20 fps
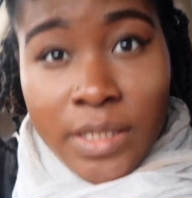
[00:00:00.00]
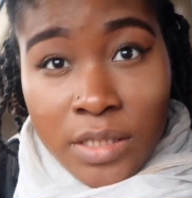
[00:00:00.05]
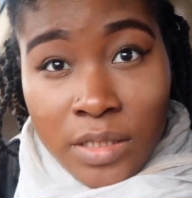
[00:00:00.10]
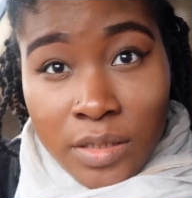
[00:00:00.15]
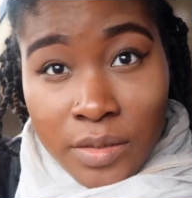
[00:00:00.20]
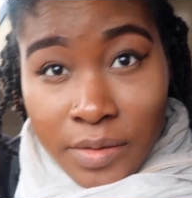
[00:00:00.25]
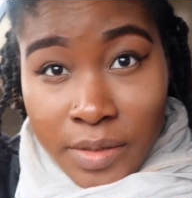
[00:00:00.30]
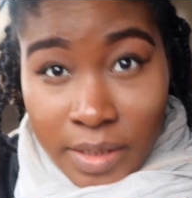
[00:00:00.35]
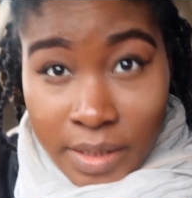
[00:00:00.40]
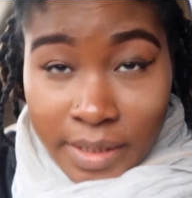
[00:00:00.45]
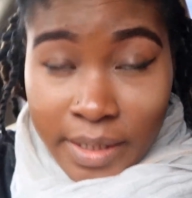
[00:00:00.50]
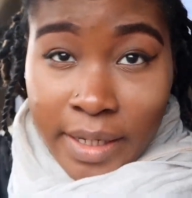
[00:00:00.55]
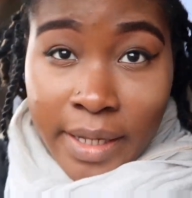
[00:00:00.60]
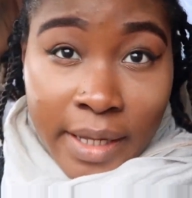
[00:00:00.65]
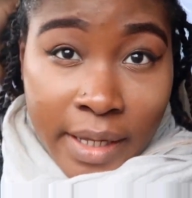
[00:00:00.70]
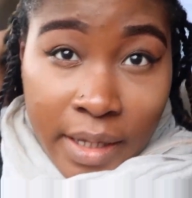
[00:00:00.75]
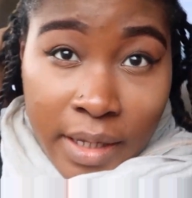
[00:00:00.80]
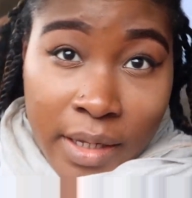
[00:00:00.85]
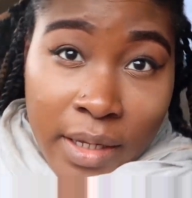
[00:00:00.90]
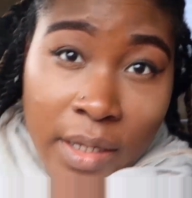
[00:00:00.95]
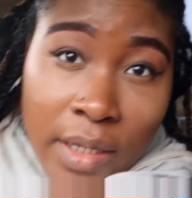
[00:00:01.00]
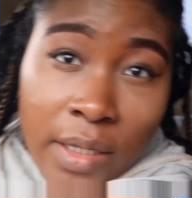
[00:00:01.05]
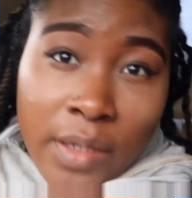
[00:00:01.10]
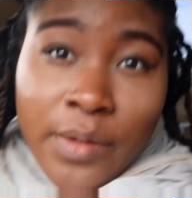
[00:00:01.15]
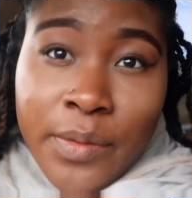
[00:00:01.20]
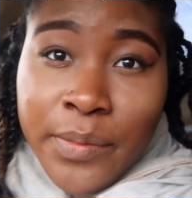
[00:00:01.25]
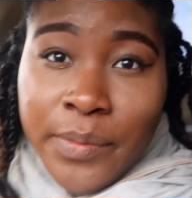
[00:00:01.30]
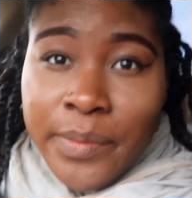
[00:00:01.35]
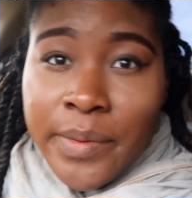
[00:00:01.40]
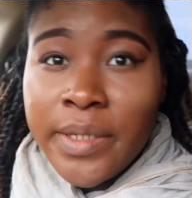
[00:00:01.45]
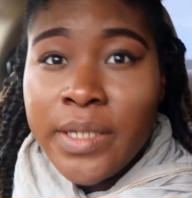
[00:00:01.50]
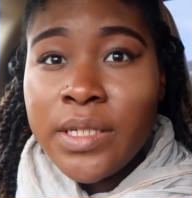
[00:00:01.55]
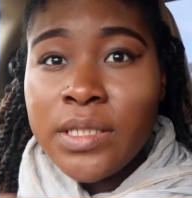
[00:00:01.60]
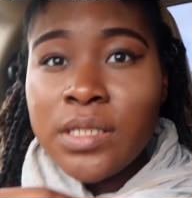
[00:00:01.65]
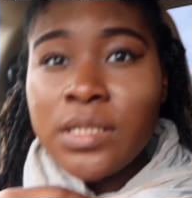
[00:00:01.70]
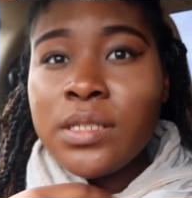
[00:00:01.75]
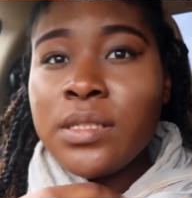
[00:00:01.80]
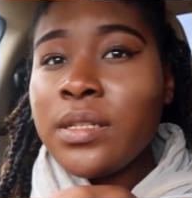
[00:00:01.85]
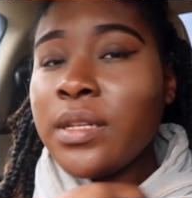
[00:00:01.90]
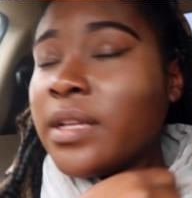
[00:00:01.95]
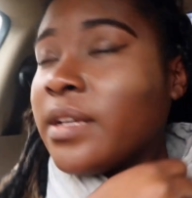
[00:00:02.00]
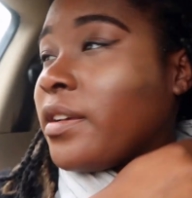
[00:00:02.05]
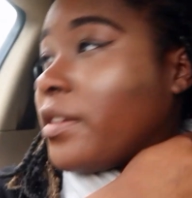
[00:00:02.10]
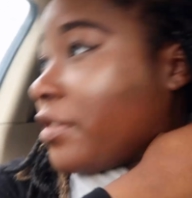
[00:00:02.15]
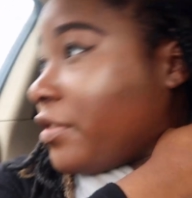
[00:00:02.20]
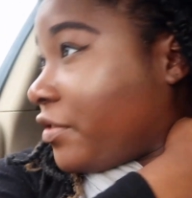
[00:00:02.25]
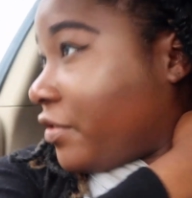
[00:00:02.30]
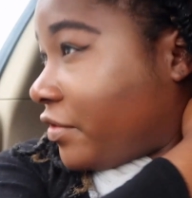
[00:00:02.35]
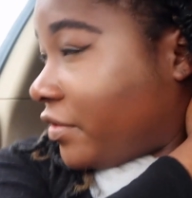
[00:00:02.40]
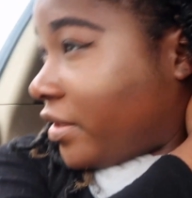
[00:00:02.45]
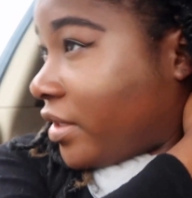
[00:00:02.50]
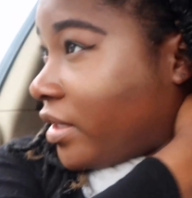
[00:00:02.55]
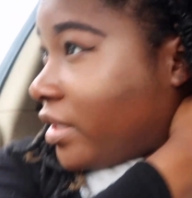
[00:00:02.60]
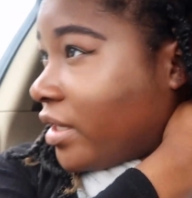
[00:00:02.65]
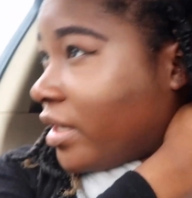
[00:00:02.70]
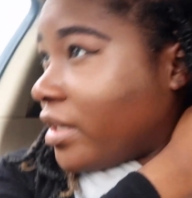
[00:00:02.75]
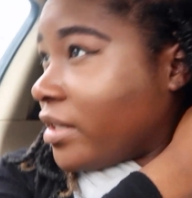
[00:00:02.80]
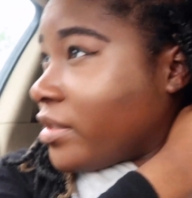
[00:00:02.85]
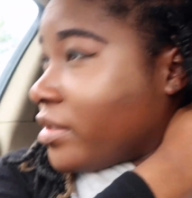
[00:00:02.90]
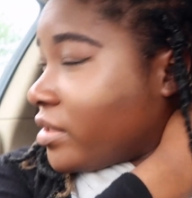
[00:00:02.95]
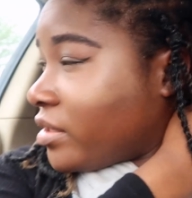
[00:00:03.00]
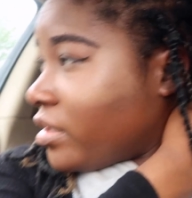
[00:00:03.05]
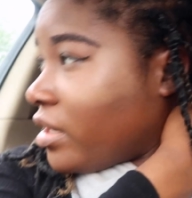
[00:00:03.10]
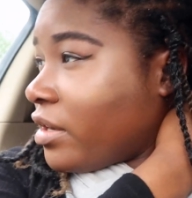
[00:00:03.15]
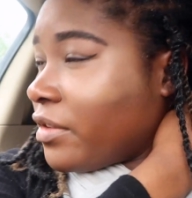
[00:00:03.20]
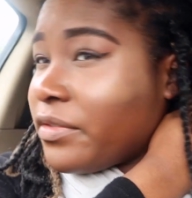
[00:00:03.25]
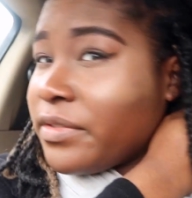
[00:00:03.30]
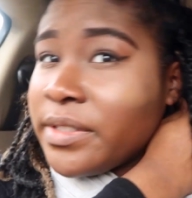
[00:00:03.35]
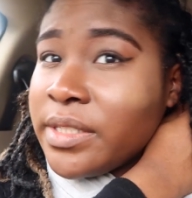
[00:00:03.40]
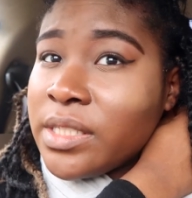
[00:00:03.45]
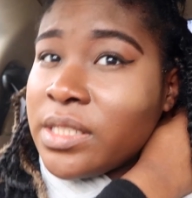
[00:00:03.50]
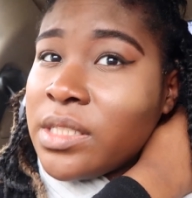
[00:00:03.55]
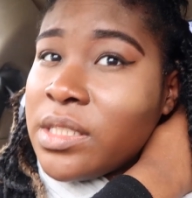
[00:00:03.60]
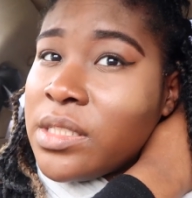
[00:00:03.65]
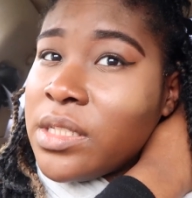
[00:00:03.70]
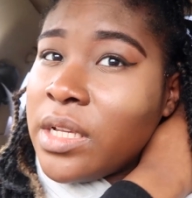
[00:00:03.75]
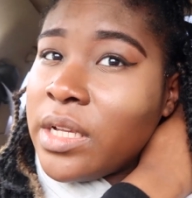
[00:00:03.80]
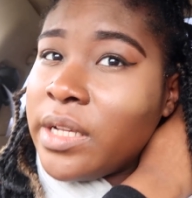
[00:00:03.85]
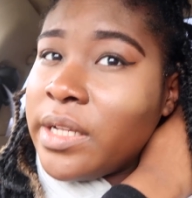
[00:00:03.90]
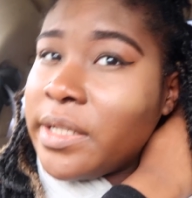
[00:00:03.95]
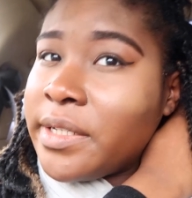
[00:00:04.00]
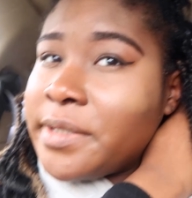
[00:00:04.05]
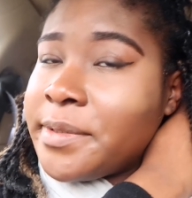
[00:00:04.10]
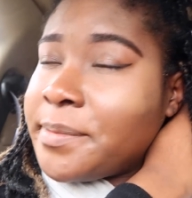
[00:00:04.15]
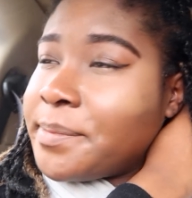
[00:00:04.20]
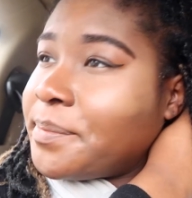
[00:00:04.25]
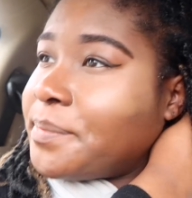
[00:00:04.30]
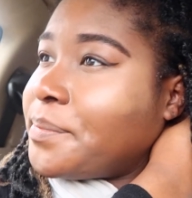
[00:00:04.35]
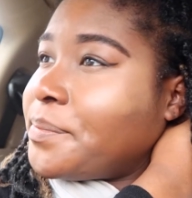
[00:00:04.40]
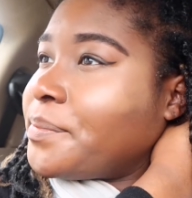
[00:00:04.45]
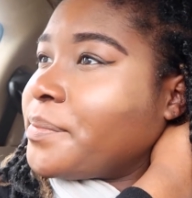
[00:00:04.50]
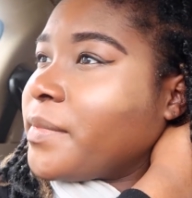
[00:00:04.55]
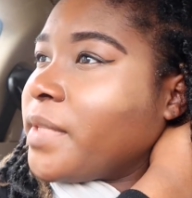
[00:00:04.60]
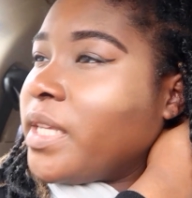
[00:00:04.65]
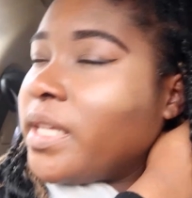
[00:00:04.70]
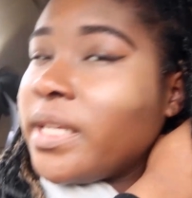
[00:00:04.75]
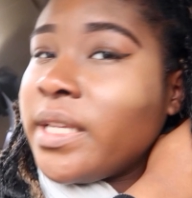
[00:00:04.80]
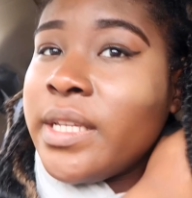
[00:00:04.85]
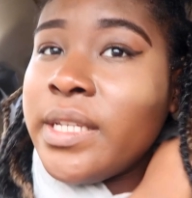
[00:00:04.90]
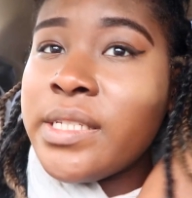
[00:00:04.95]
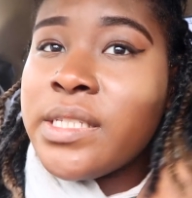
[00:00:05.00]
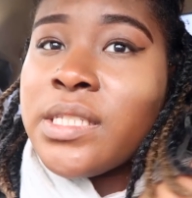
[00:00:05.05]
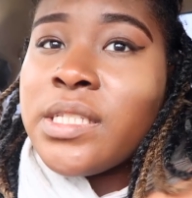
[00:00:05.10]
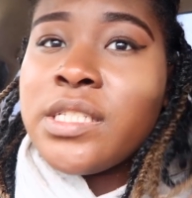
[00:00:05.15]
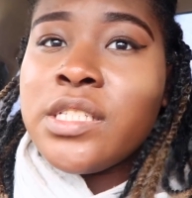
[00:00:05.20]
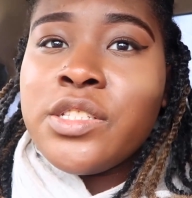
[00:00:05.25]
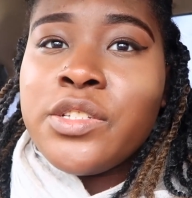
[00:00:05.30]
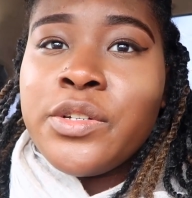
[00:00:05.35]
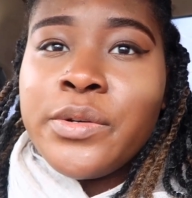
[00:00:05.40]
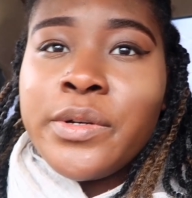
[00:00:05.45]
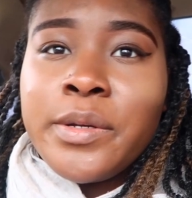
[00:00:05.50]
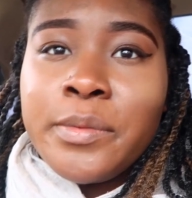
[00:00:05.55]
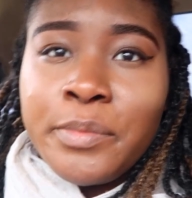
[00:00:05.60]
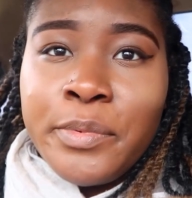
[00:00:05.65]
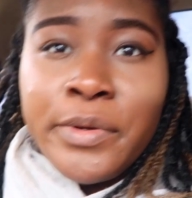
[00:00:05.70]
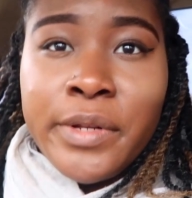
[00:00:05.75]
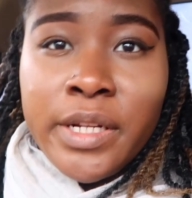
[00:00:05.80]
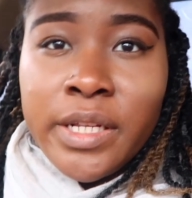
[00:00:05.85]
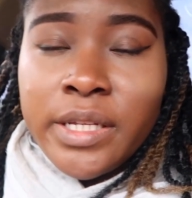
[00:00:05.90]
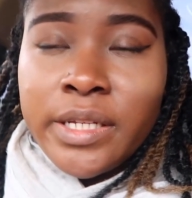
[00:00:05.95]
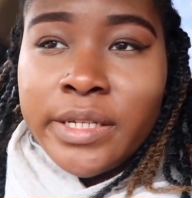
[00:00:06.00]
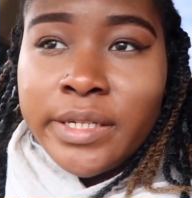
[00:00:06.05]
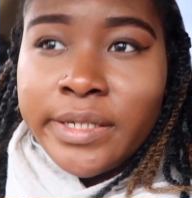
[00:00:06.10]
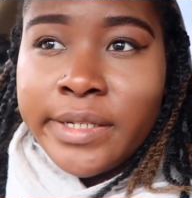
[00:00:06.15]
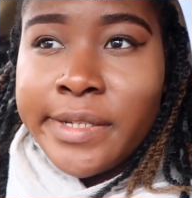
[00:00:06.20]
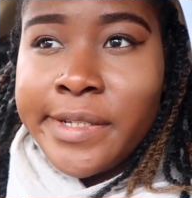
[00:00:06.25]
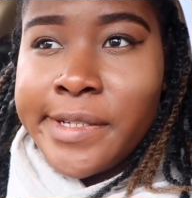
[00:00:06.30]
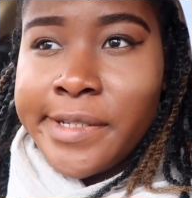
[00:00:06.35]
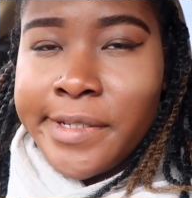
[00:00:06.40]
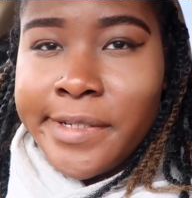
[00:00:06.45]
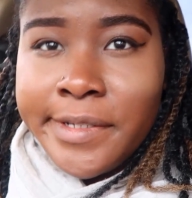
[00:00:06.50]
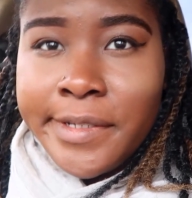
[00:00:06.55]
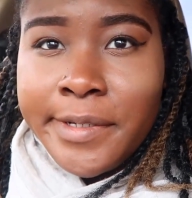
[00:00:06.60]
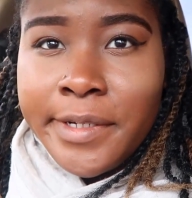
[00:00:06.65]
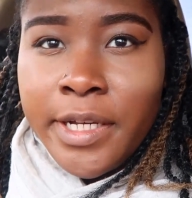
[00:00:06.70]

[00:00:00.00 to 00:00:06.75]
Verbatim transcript: So today we just left the doctor's office. um Kingsley's doing pretty good.